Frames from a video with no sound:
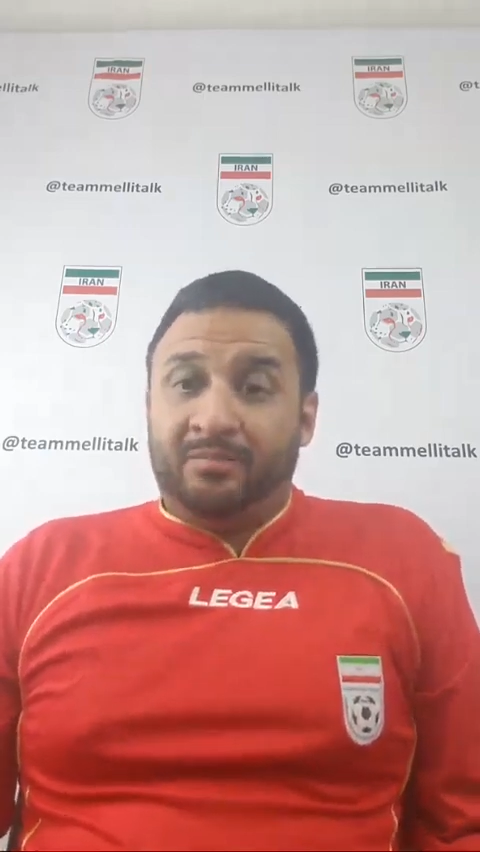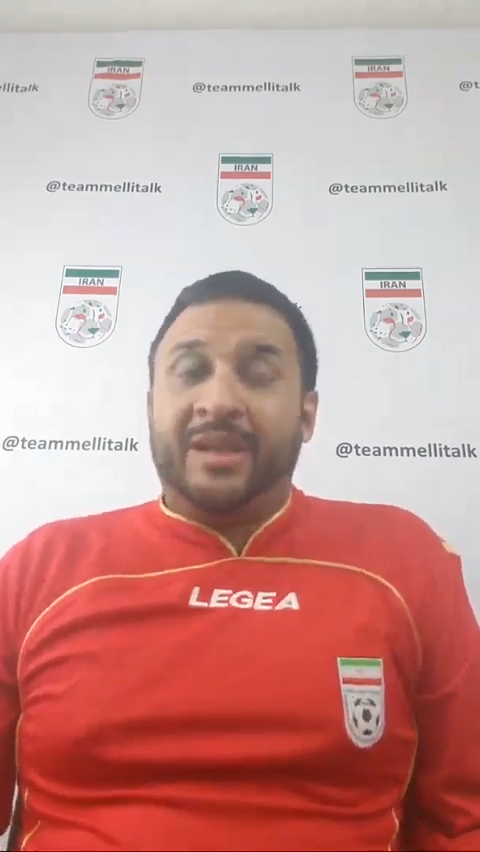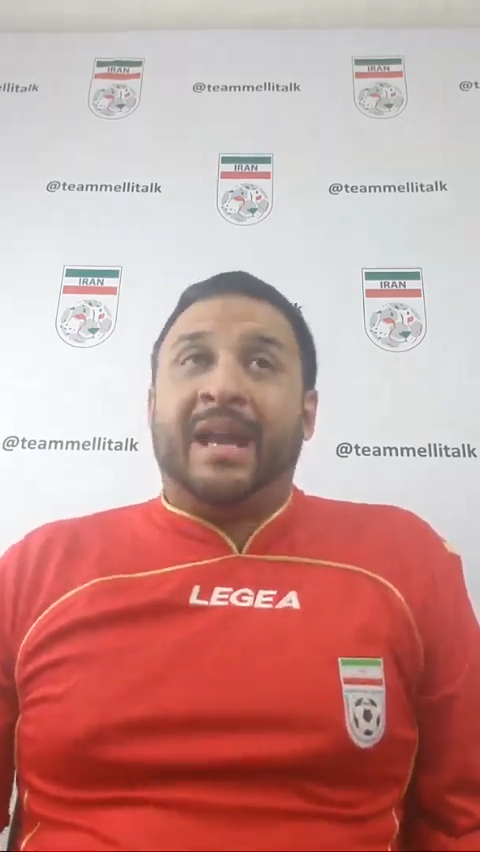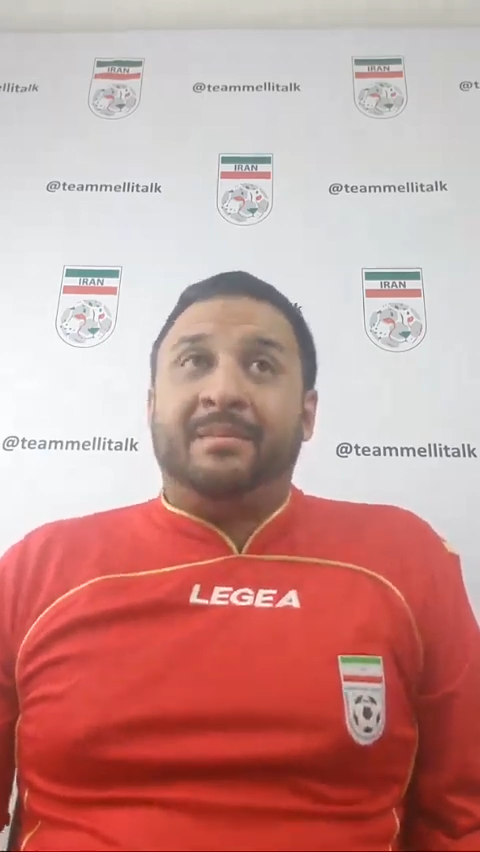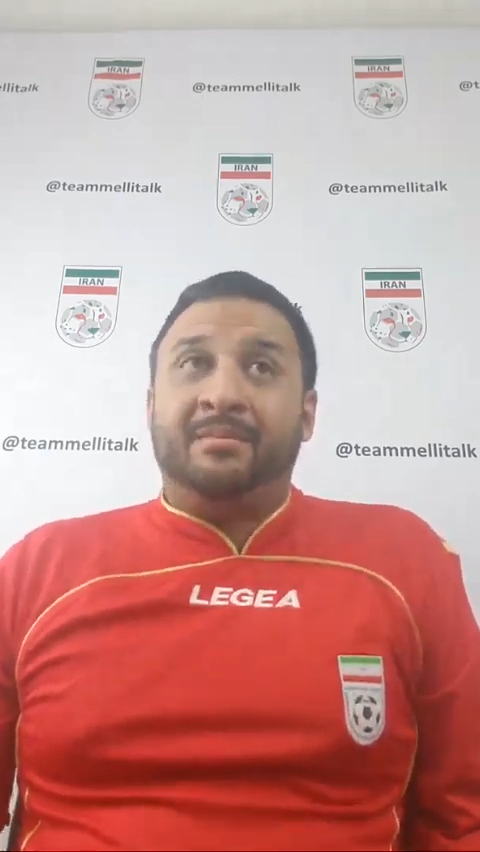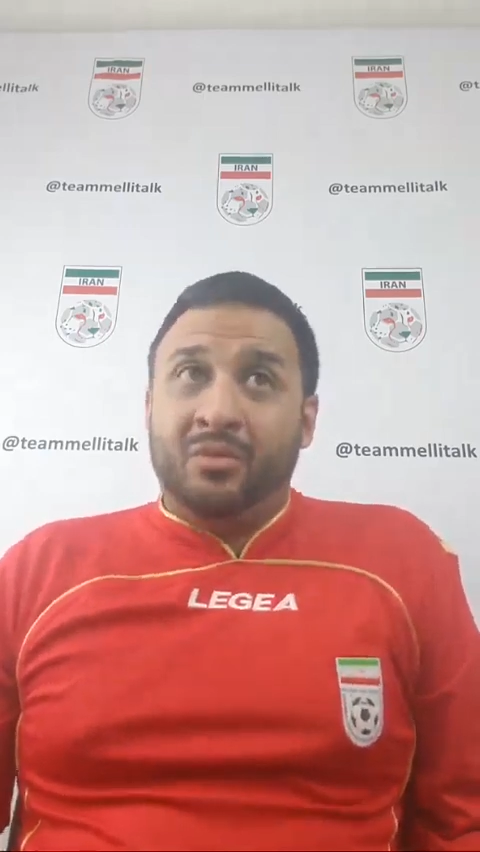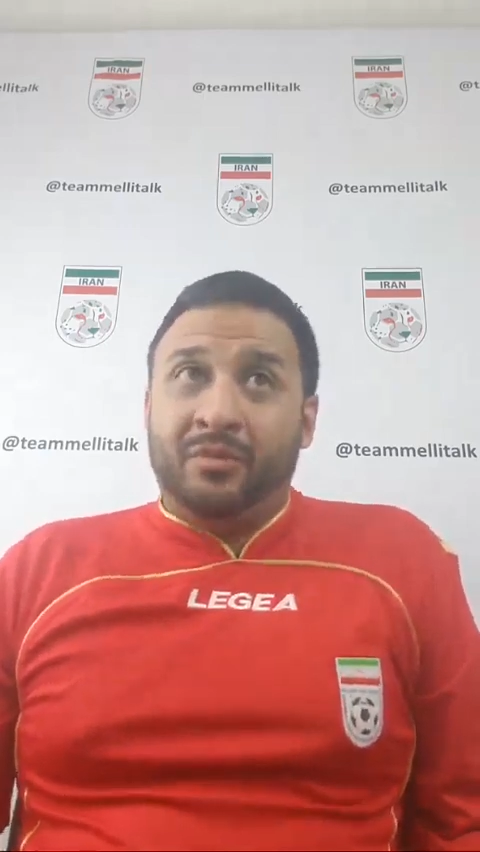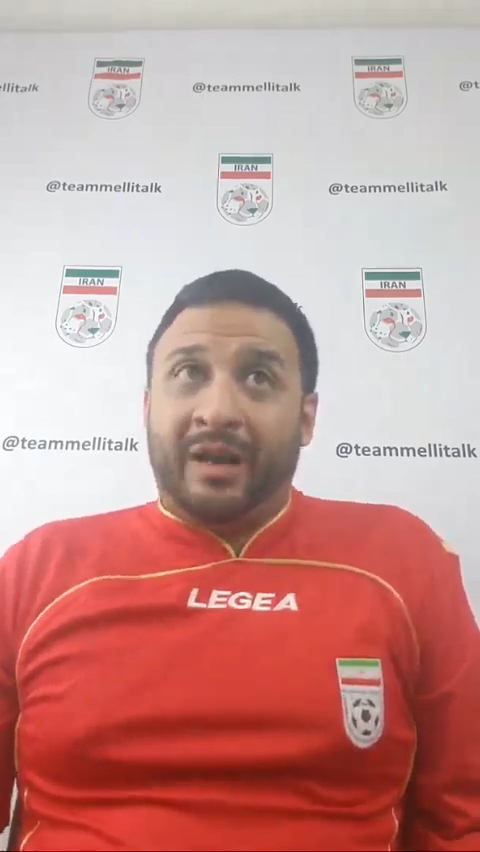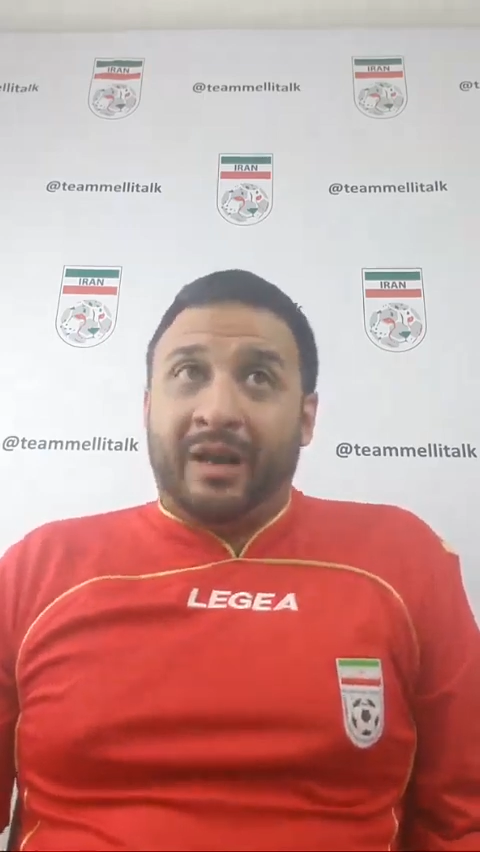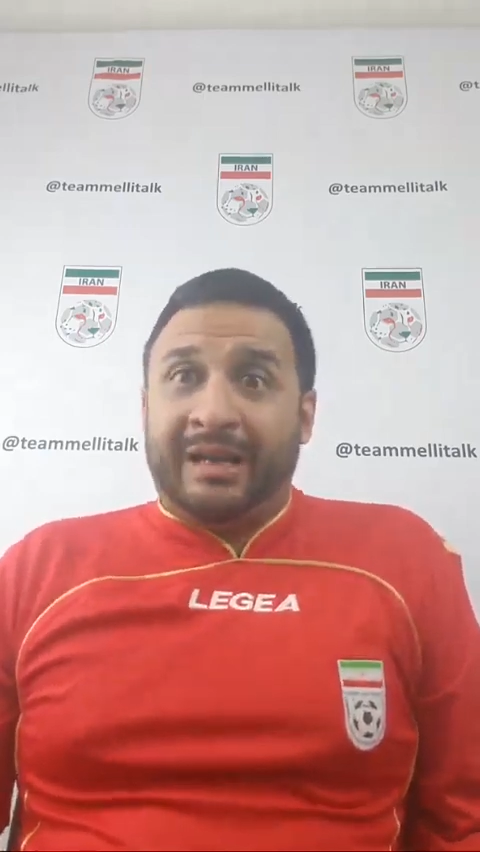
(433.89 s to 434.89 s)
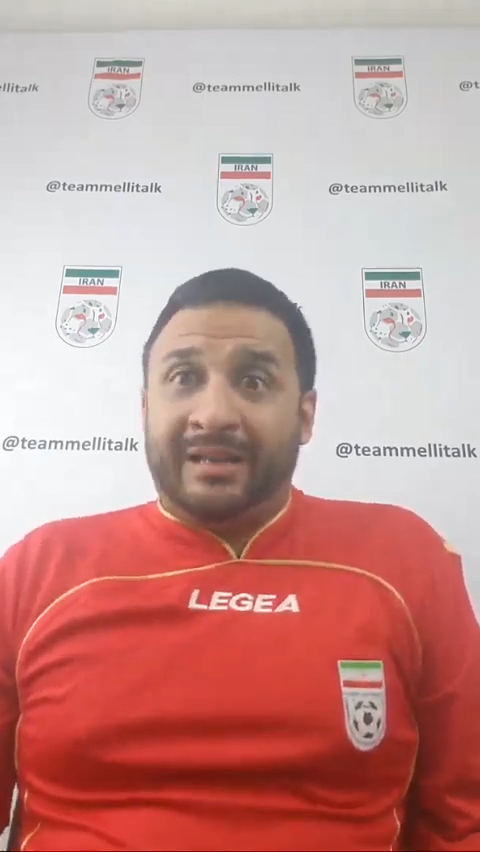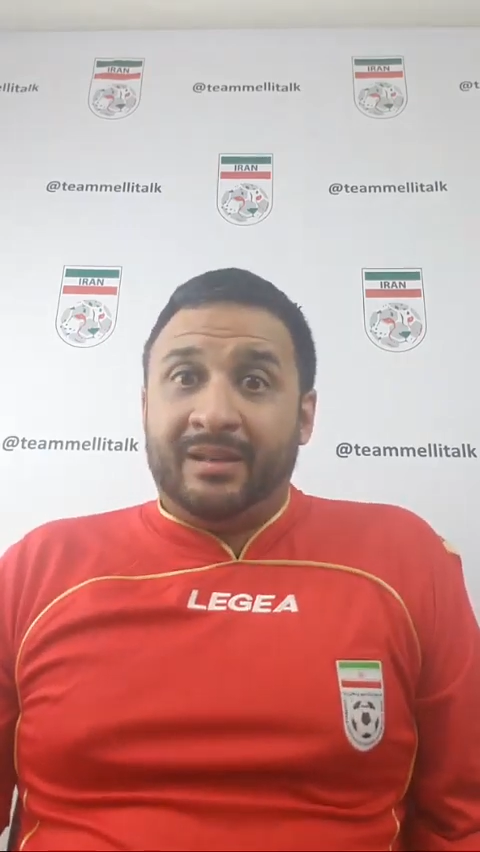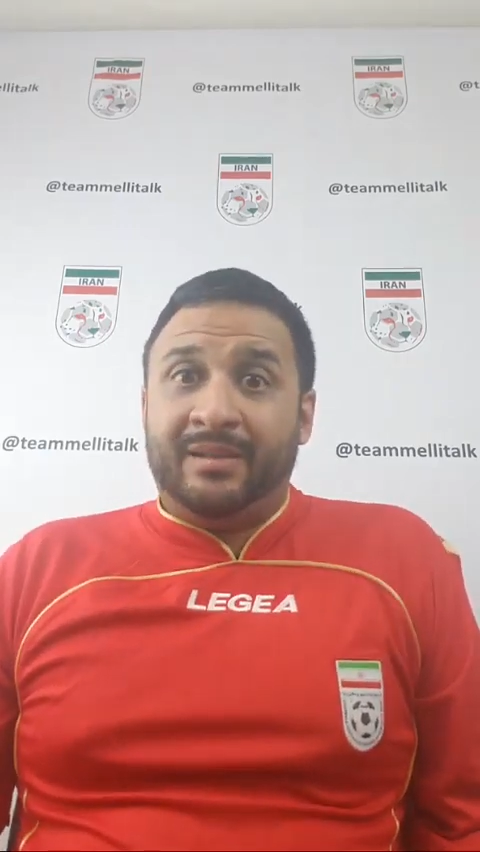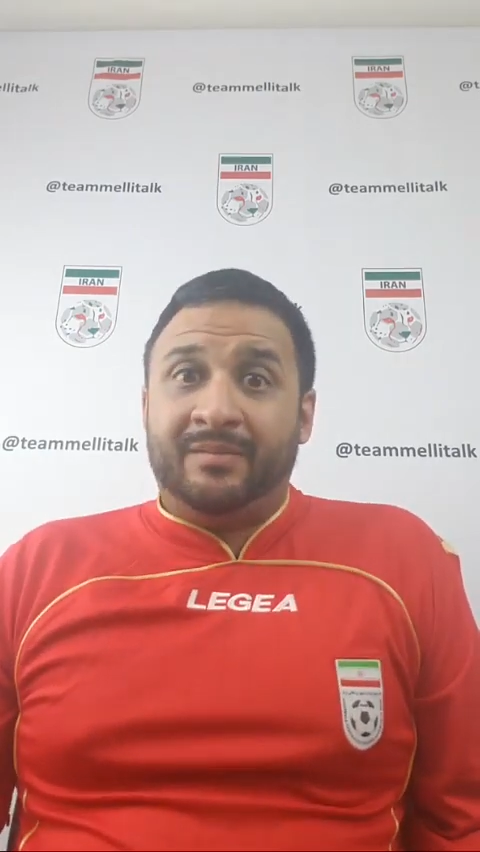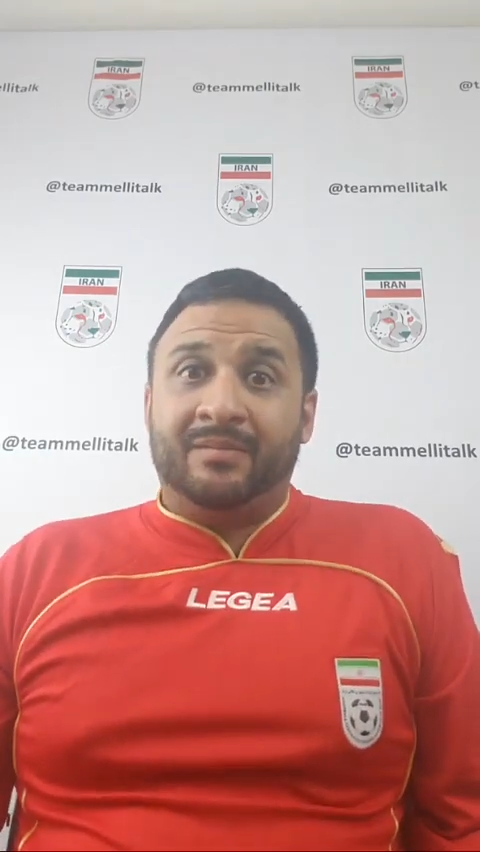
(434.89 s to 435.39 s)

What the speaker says: but you got to move on